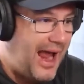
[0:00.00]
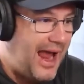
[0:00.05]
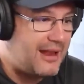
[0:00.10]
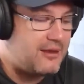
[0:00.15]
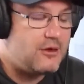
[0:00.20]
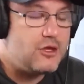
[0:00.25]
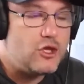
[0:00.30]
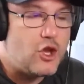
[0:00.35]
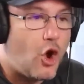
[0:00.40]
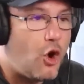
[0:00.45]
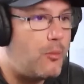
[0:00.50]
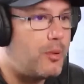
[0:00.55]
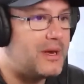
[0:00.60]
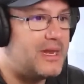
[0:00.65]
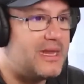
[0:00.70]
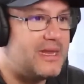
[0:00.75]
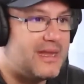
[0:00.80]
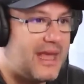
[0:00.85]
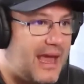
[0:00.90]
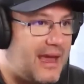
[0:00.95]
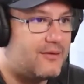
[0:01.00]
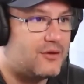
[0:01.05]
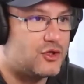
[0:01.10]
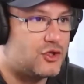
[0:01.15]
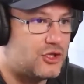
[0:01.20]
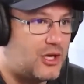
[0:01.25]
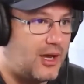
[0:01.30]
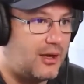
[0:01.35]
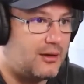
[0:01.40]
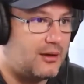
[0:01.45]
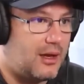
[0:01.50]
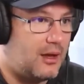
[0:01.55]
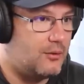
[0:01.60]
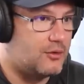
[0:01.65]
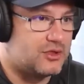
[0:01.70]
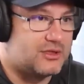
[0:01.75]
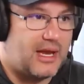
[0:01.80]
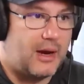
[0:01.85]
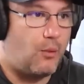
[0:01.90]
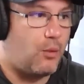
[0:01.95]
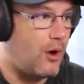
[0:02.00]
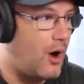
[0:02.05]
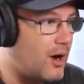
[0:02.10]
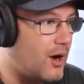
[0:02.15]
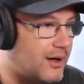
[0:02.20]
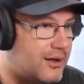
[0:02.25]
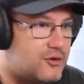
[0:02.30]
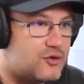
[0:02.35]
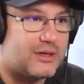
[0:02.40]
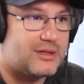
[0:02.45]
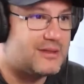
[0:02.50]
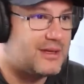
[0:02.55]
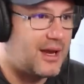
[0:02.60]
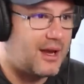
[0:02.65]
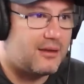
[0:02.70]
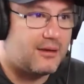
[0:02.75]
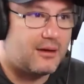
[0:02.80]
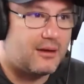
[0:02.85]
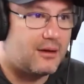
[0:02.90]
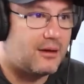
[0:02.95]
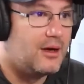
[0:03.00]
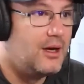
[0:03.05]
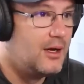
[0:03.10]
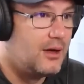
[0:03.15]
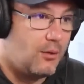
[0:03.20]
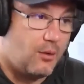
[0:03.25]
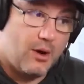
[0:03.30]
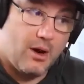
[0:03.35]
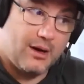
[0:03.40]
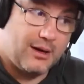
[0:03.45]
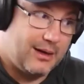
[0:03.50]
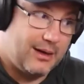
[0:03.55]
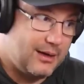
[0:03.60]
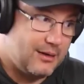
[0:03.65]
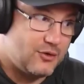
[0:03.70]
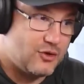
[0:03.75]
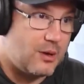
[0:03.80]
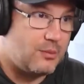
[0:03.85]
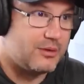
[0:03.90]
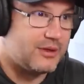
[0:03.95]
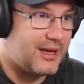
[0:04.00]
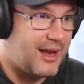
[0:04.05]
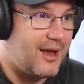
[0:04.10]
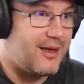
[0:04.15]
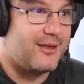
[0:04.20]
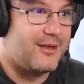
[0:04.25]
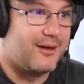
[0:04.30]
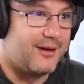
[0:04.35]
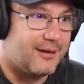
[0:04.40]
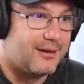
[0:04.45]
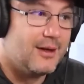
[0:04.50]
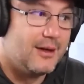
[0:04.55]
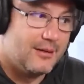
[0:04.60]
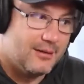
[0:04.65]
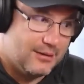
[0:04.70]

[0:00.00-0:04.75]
and nobody gave a shit right. it was just like we're all going to drink together we're all going to get in trouble together